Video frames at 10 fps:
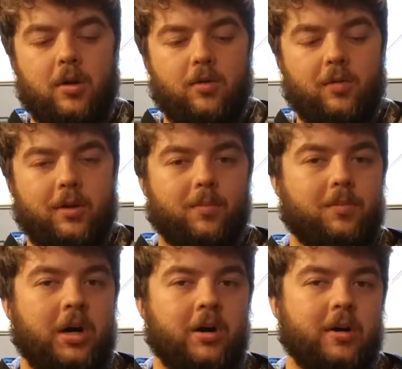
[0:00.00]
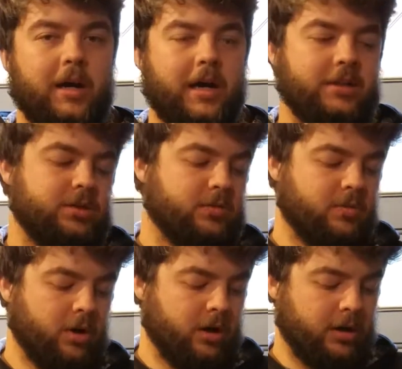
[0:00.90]
with a moderate action
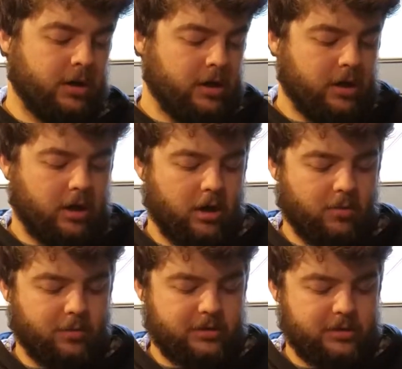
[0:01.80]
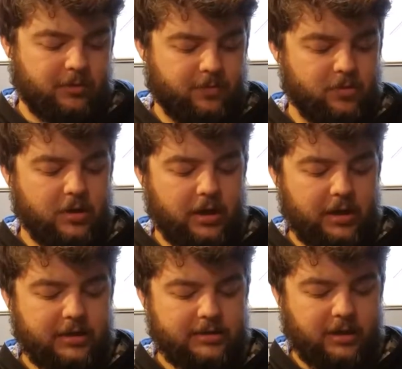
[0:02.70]
rod, which if you
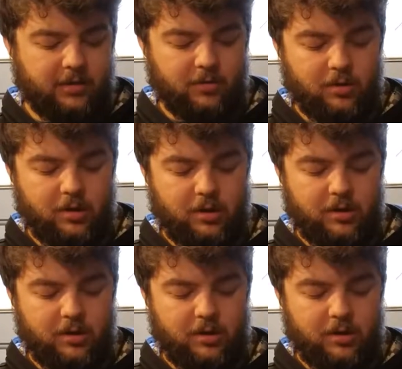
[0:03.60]
guys are